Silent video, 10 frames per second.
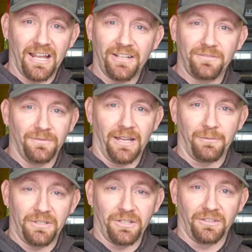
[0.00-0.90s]
I
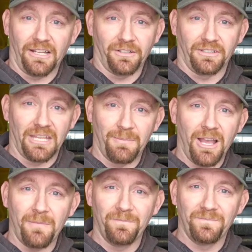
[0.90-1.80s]
couldn't keep
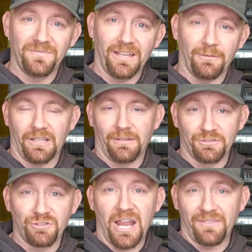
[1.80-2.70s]
up while I
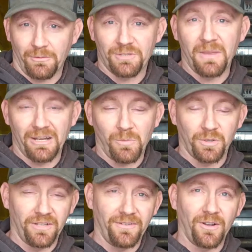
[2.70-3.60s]
was driving, which made it more
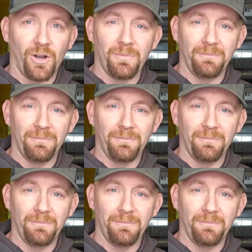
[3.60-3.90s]
difficult.